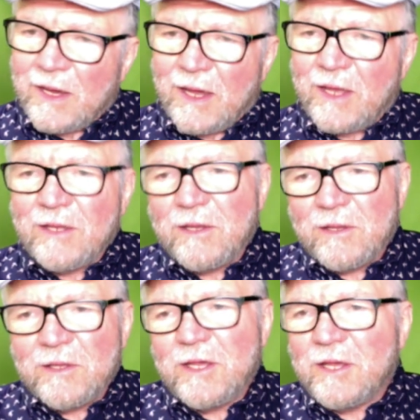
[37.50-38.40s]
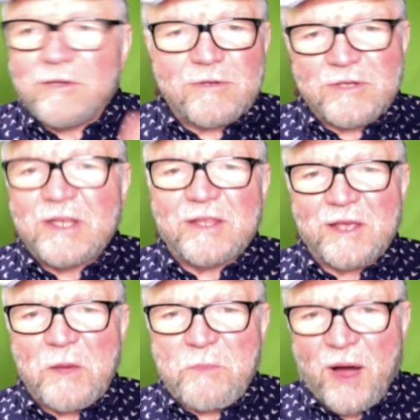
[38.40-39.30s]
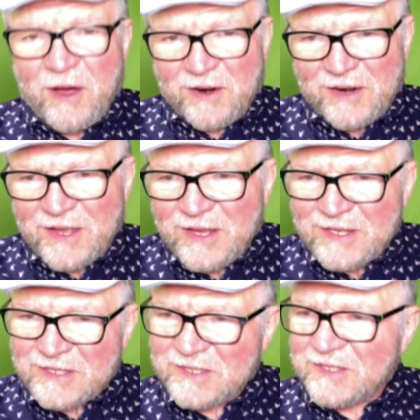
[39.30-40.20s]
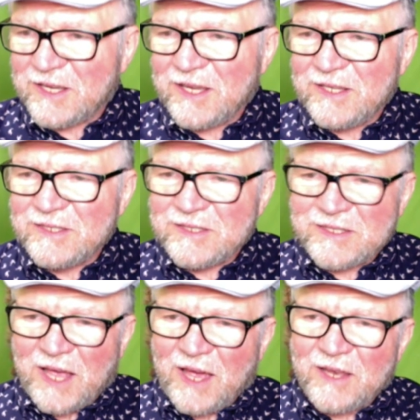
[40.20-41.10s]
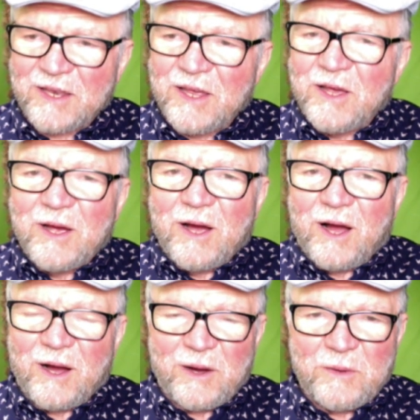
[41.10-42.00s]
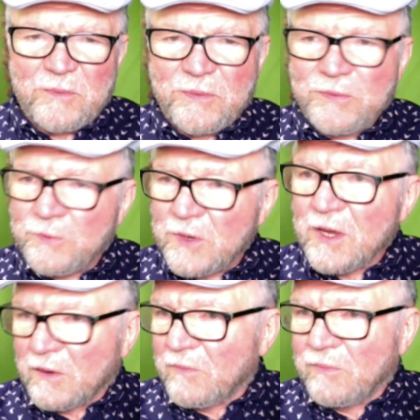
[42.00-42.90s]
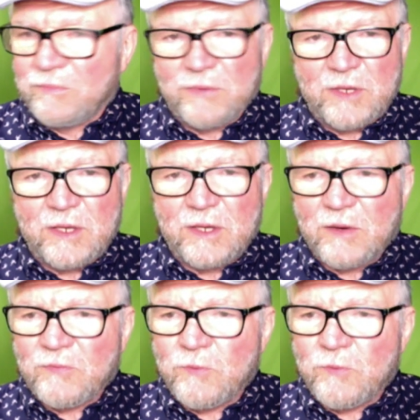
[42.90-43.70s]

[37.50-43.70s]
And the interesting thing about it is that three of the